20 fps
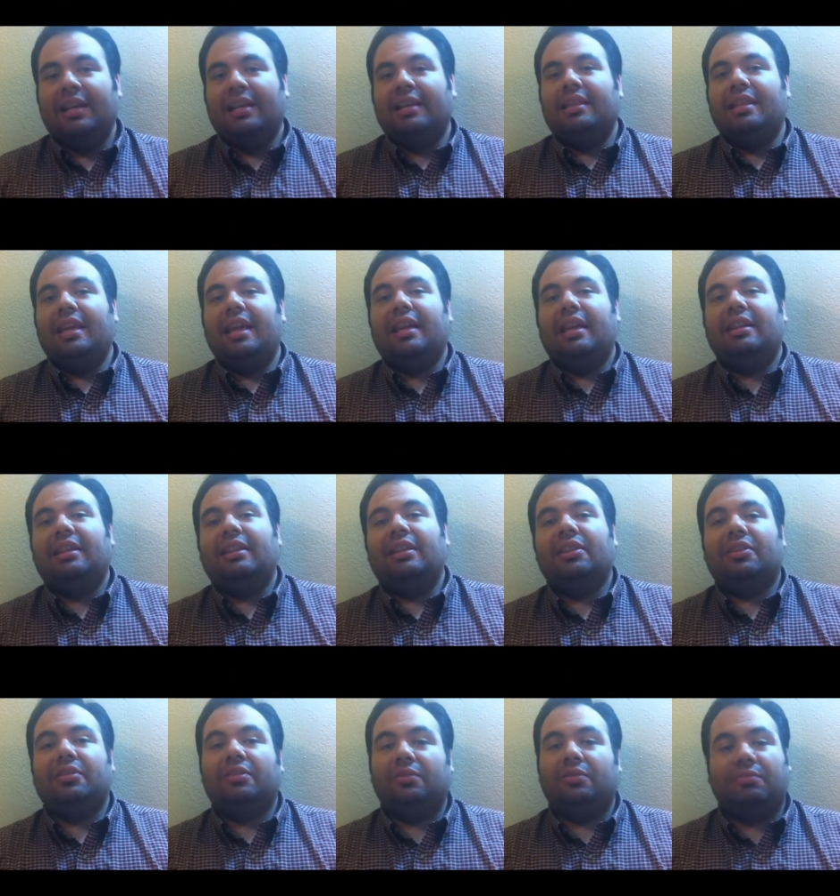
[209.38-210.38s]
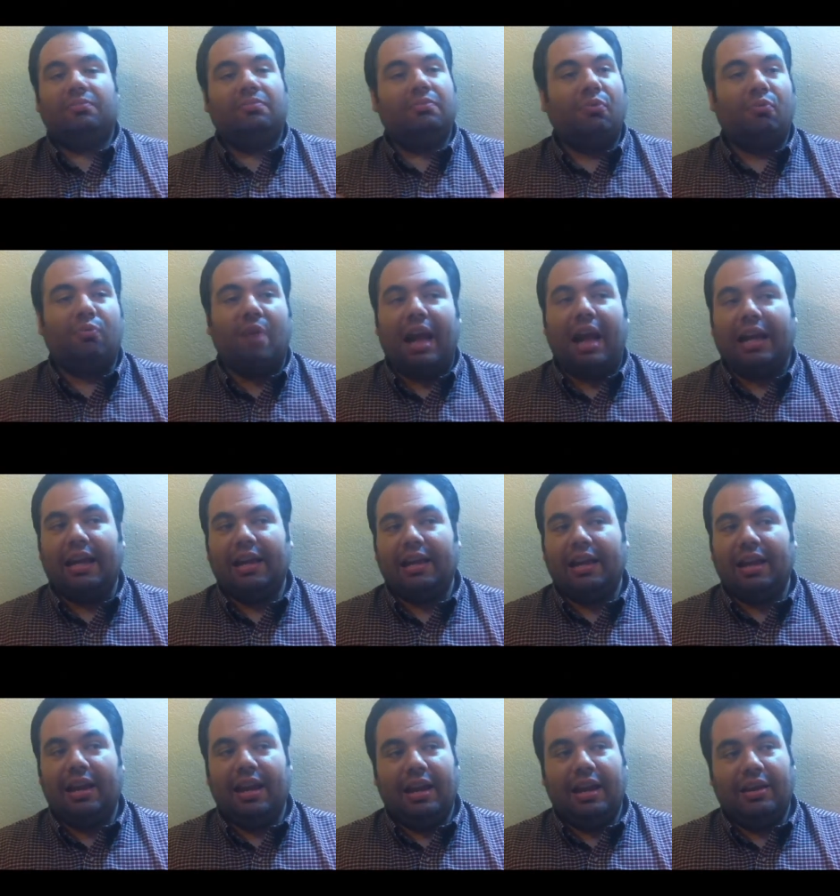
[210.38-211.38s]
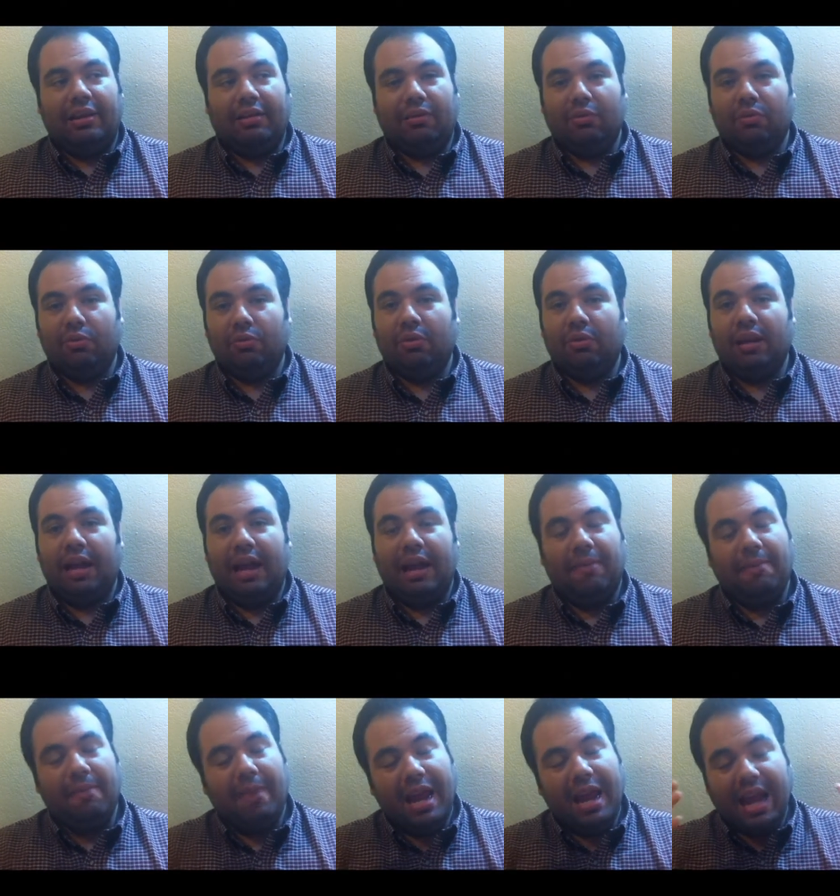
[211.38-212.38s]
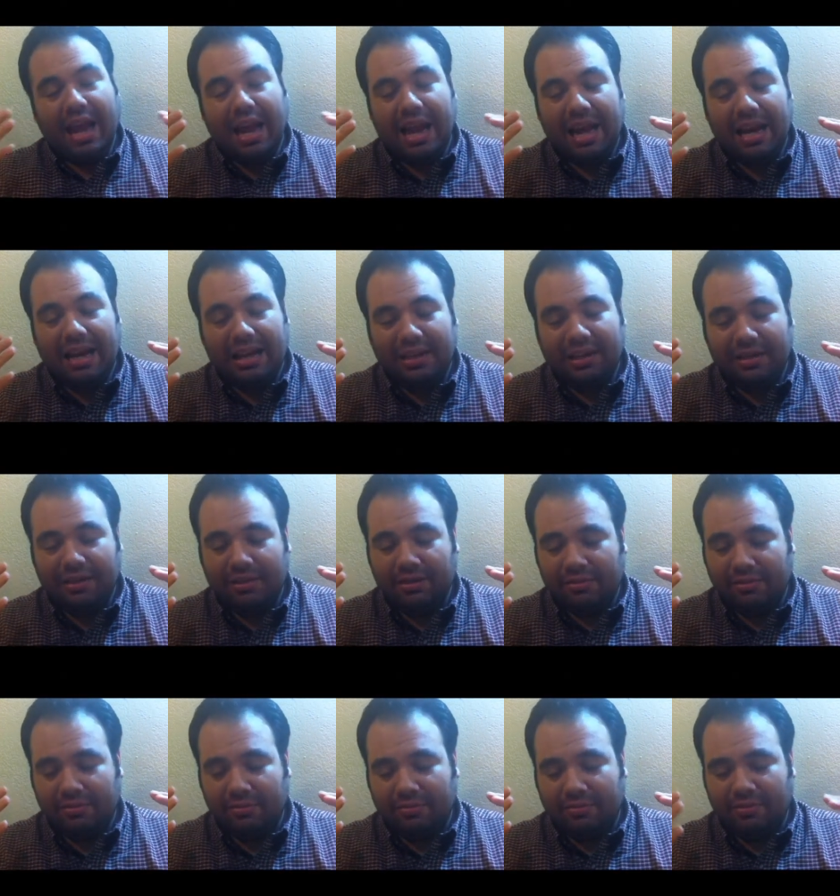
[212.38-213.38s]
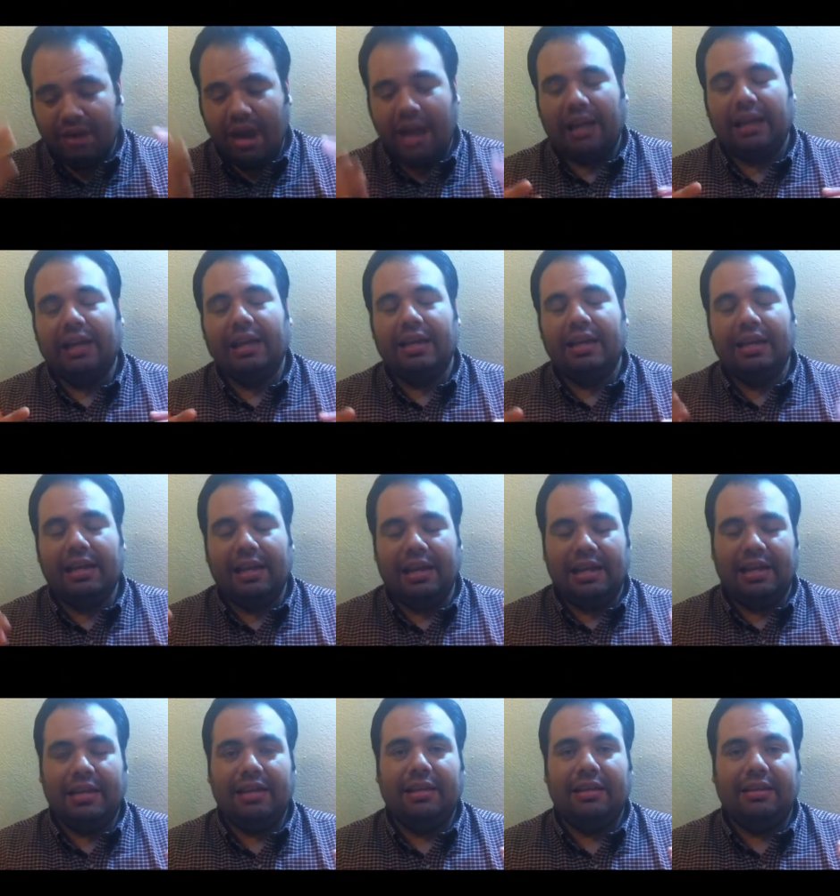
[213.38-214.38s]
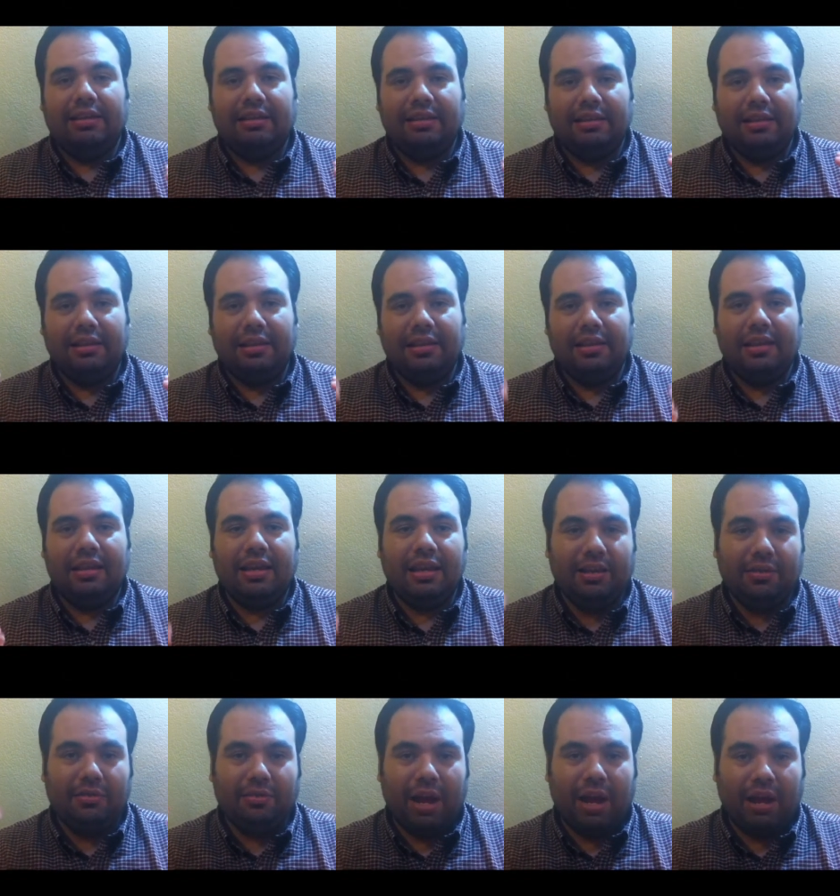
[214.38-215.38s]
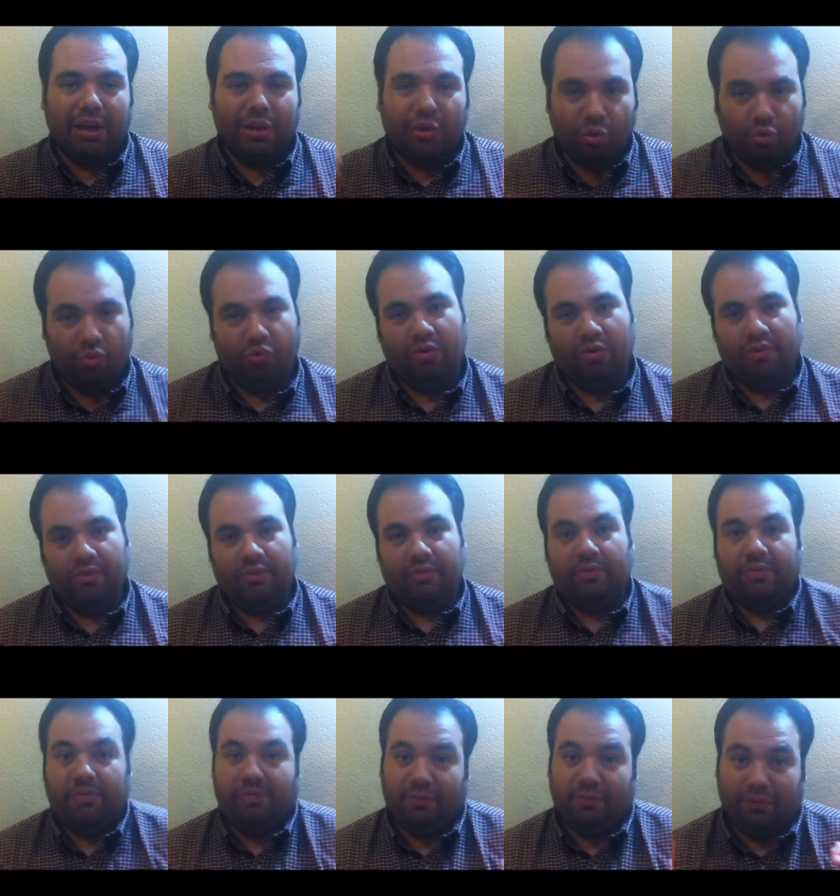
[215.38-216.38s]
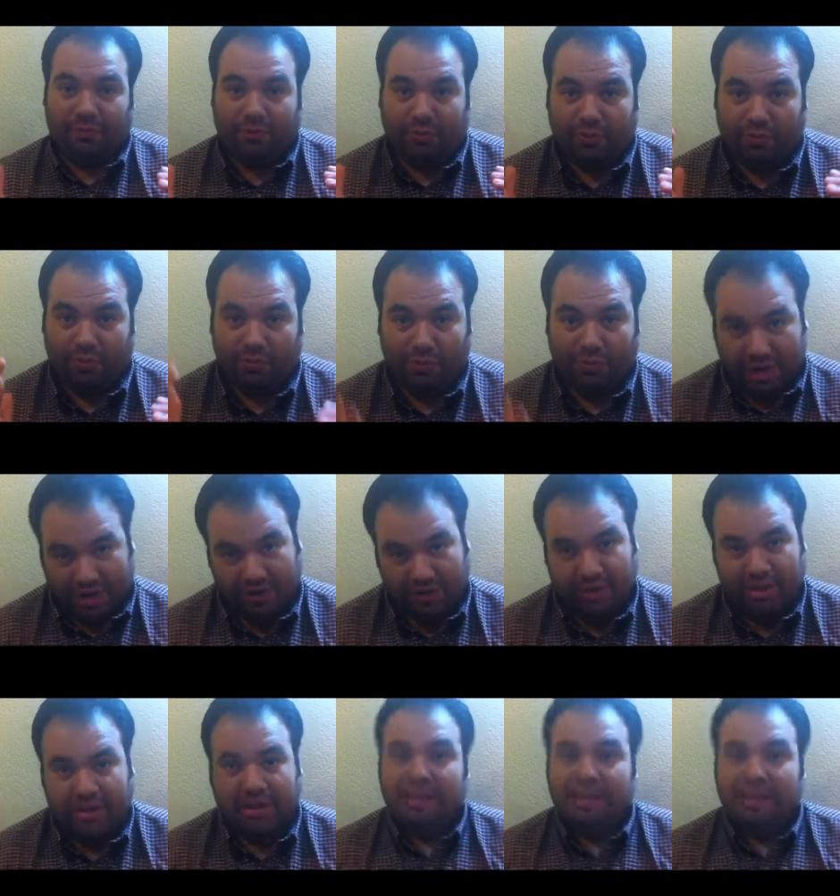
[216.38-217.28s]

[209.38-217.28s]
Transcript: Then there's Rocket and Groot and man, Rocket is the raccoon for real.